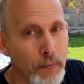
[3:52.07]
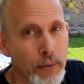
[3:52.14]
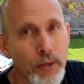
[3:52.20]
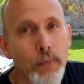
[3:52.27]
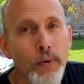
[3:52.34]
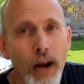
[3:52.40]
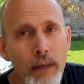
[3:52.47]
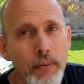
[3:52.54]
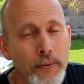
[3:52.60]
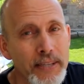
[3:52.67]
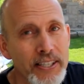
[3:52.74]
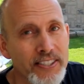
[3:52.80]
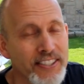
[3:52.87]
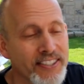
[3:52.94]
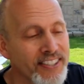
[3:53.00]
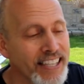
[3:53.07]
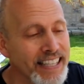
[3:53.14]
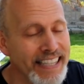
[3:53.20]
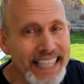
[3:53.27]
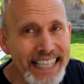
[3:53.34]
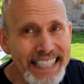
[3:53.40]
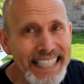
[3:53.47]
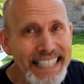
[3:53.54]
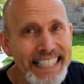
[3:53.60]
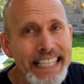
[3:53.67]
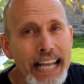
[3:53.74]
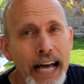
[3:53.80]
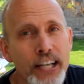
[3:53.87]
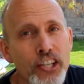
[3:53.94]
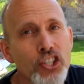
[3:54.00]
But the problem is, is that this is
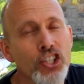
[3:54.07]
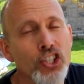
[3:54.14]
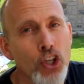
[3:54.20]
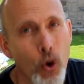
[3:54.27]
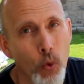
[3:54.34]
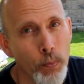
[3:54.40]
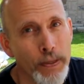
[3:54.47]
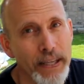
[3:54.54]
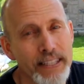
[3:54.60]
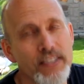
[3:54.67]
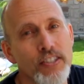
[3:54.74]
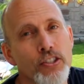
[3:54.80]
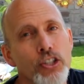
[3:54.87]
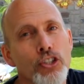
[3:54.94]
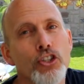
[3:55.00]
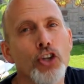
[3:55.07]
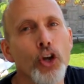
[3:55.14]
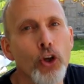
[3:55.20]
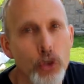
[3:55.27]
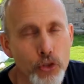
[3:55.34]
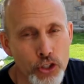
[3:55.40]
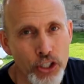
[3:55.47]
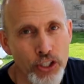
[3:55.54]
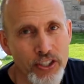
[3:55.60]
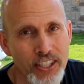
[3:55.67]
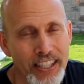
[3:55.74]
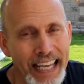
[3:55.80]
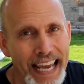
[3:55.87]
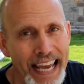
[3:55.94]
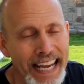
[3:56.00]
not a soap, it's a
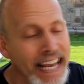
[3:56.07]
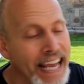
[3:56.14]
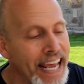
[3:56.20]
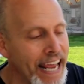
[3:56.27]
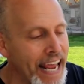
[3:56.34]
detergent, okay?